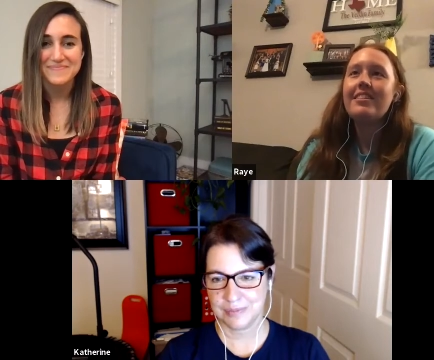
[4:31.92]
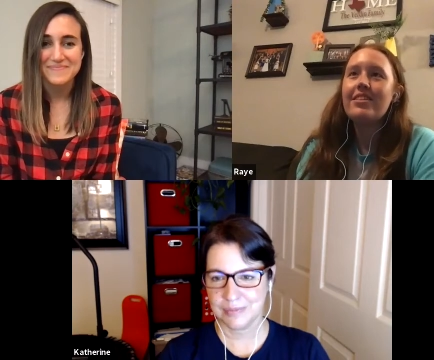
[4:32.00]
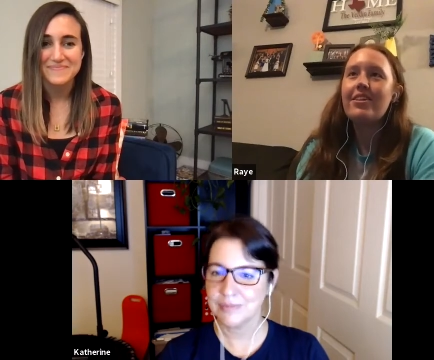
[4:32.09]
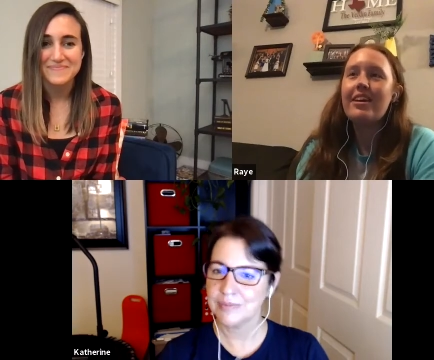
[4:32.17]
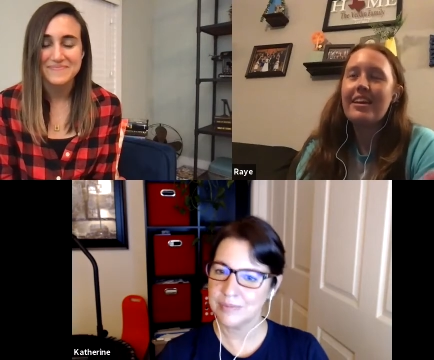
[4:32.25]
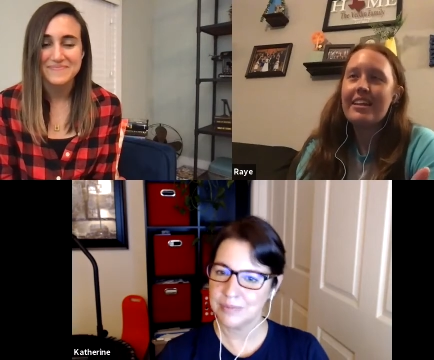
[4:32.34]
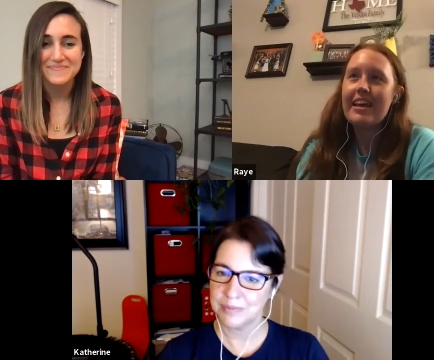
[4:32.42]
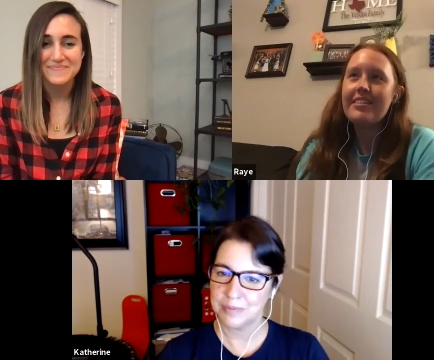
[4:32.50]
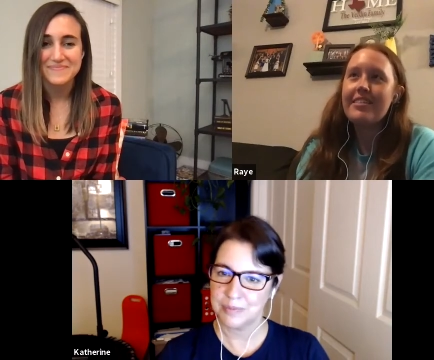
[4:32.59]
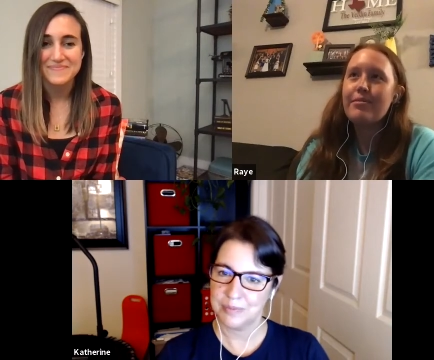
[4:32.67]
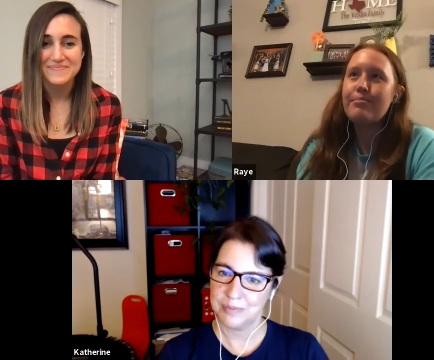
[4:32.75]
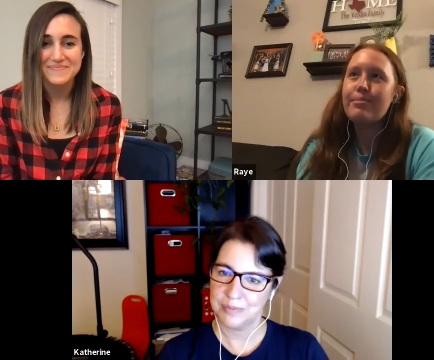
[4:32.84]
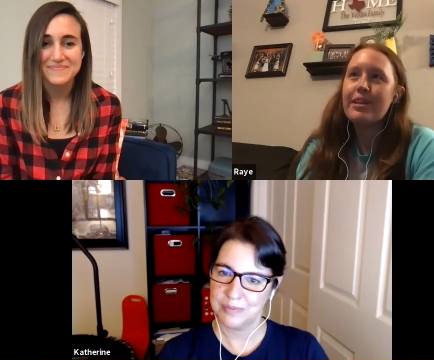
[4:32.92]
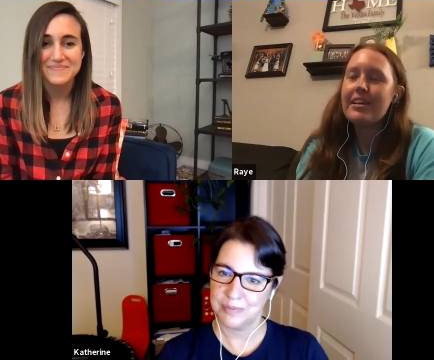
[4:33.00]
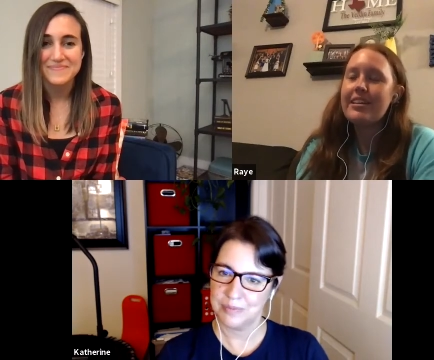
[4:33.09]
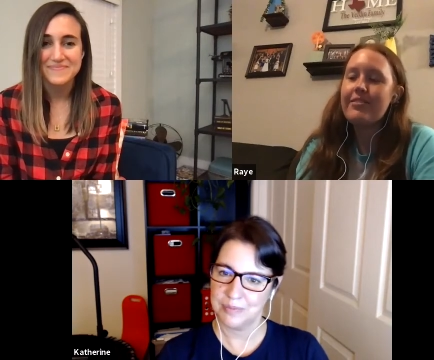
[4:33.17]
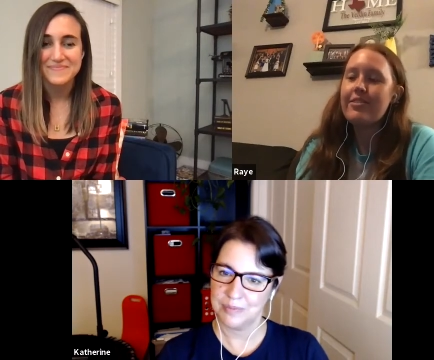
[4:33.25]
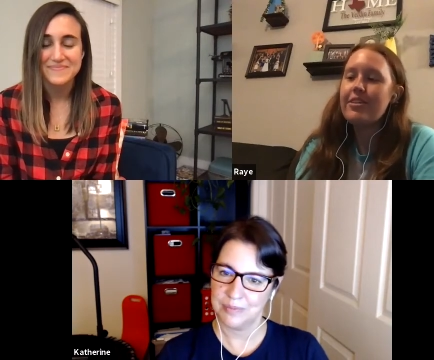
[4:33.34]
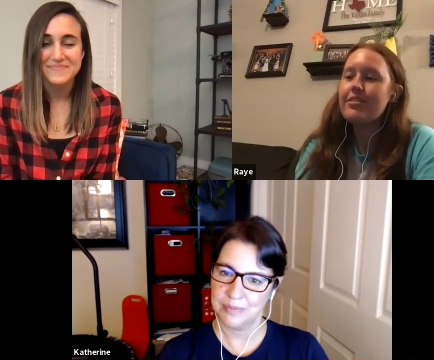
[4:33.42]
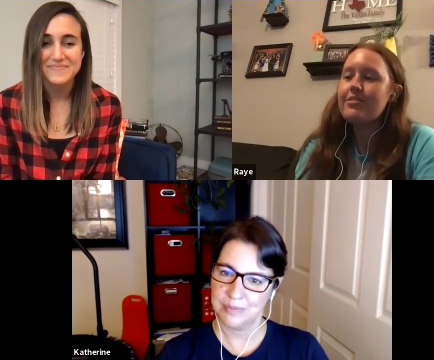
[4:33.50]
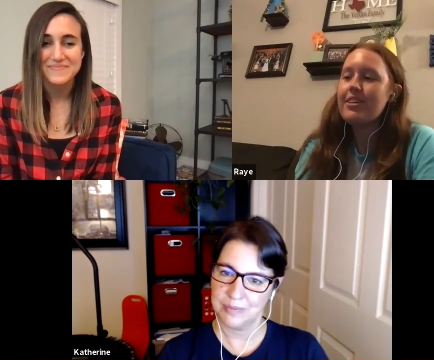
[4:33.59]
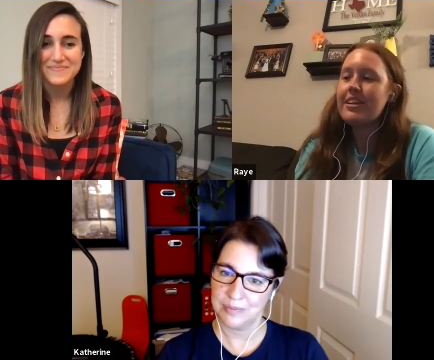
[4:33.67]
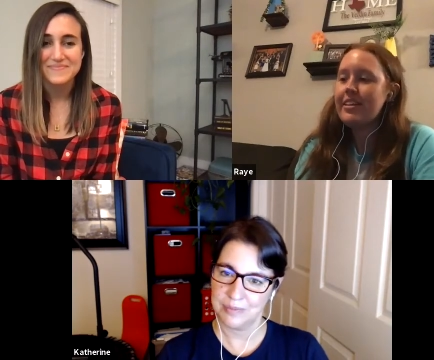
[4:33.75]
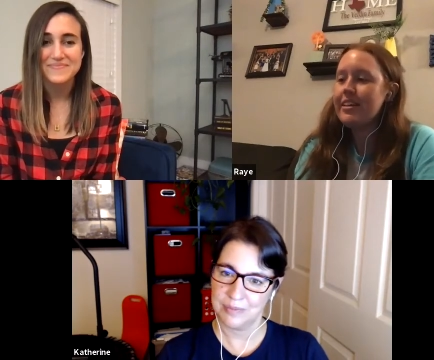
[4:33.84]
Speaker 1: looking at them, but I
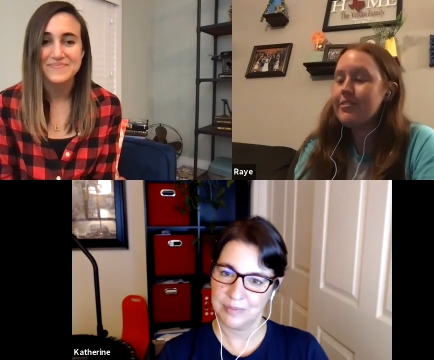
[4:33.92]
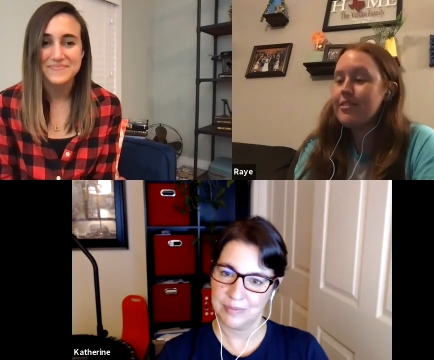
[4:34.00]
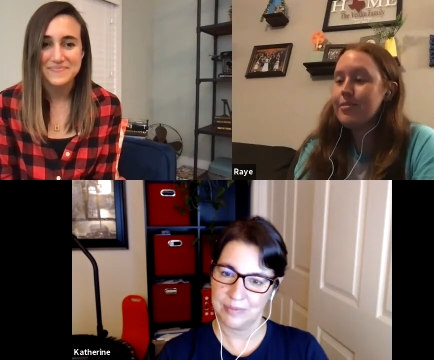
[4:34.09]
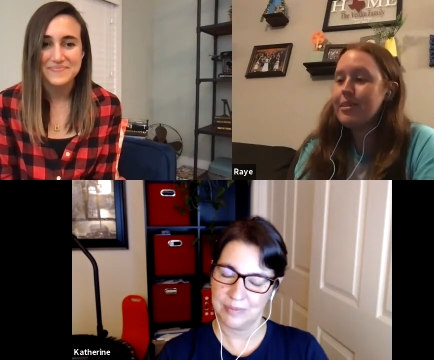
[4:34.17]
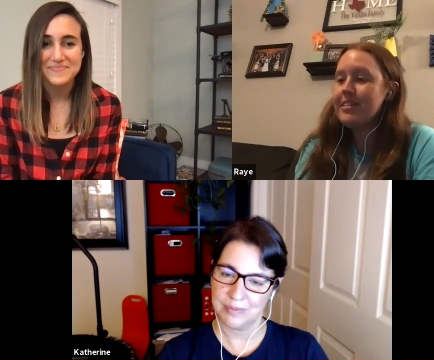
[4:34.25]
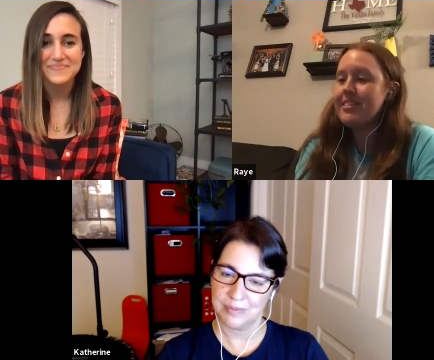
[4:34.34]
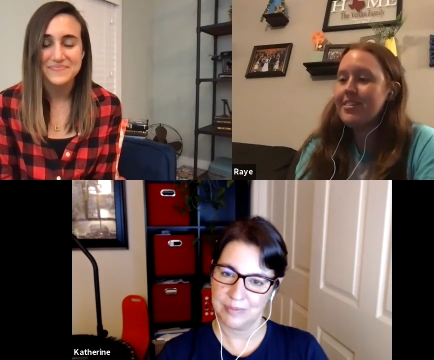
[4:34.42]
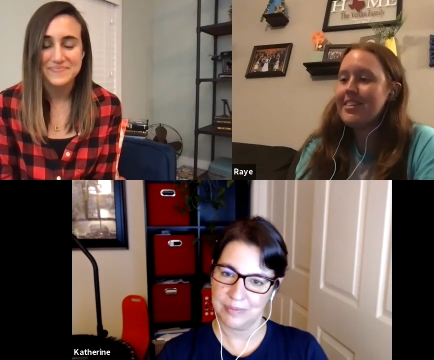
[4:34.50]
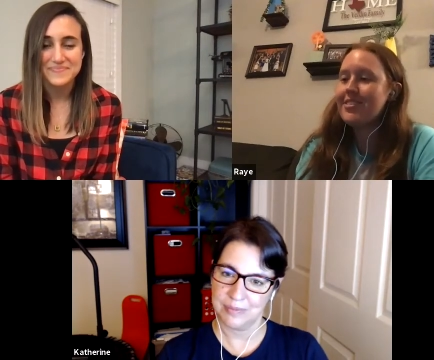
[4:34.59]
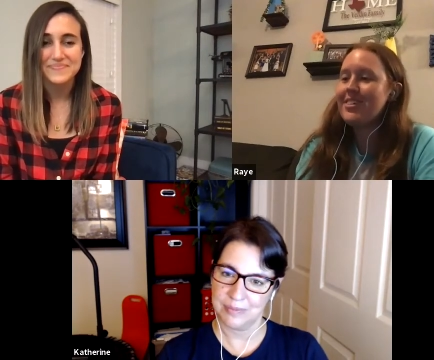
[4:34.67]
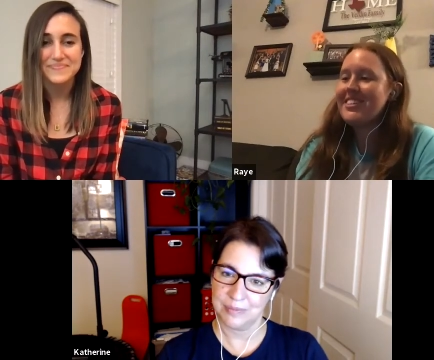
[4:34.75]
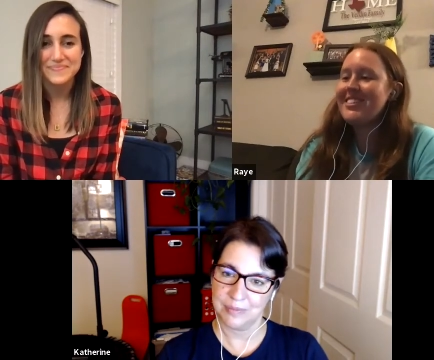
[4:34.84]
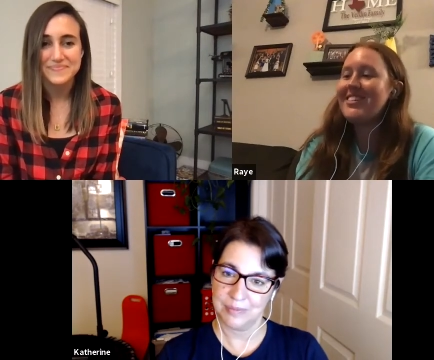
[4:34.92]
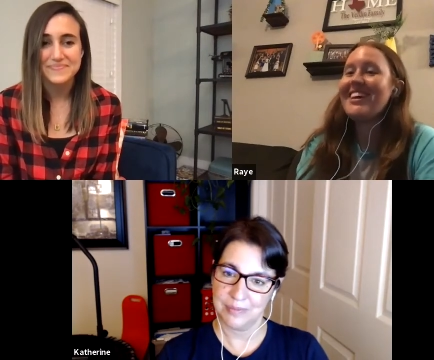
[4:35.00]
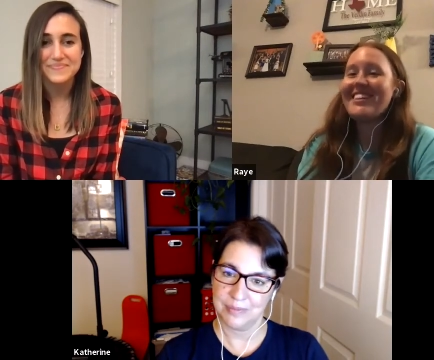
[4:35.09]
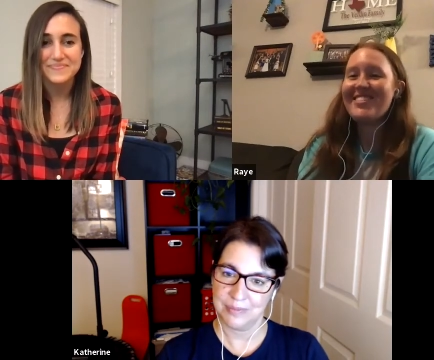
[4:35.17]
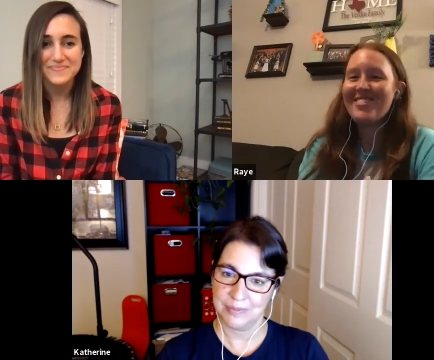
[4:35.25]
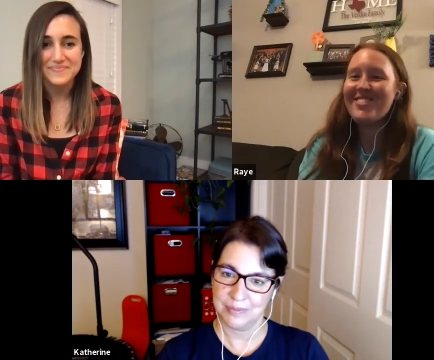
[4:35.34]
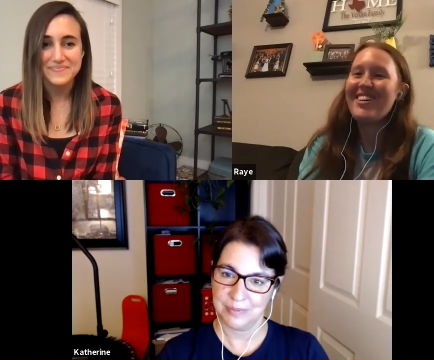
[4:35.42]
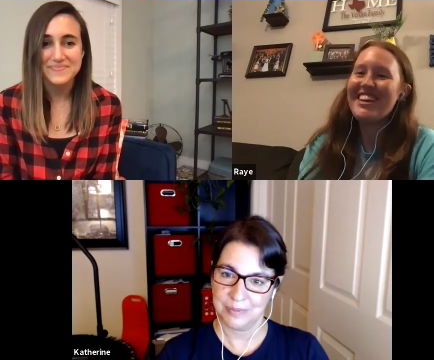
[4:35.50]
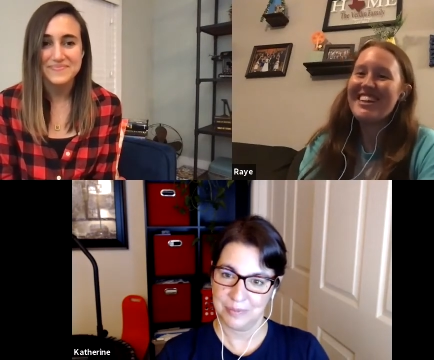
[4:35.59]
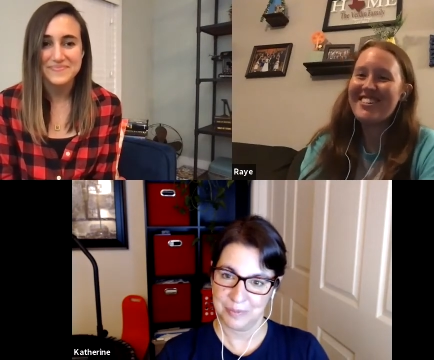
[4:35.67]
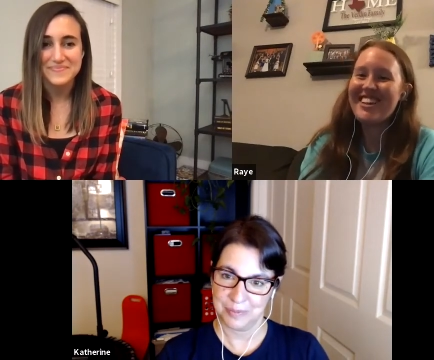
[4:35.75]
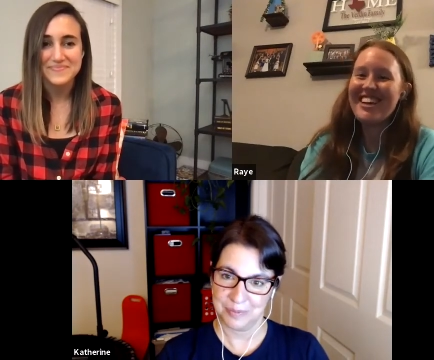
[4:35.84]
never read any of them until this one. So yeah, this was
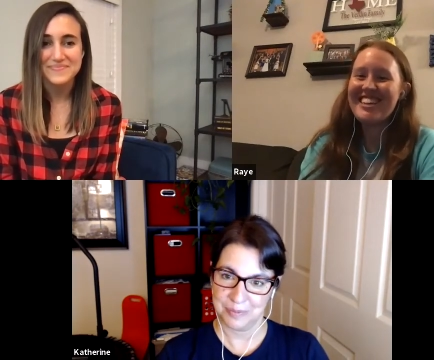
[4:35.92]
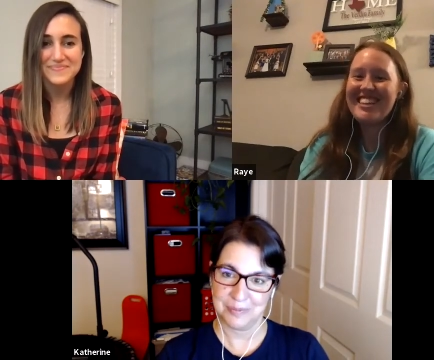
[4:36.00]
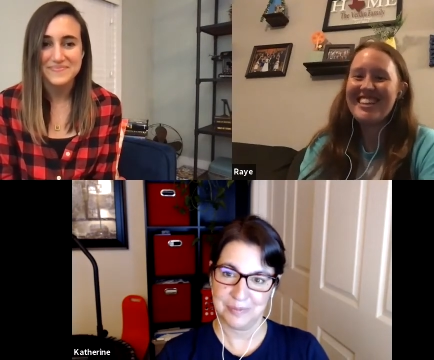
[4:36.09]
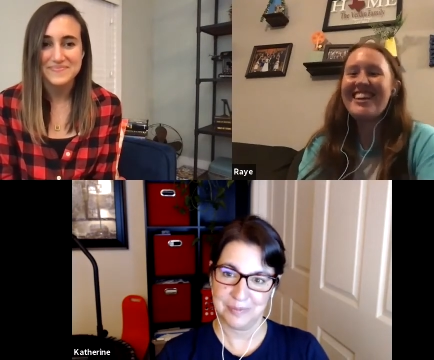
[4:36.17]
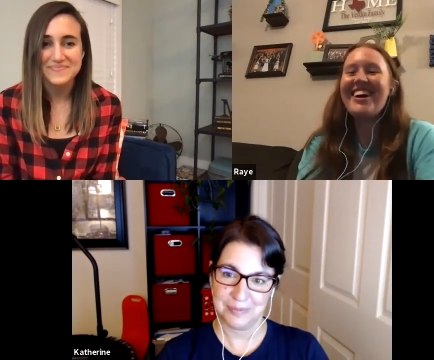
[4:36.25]
my introduction to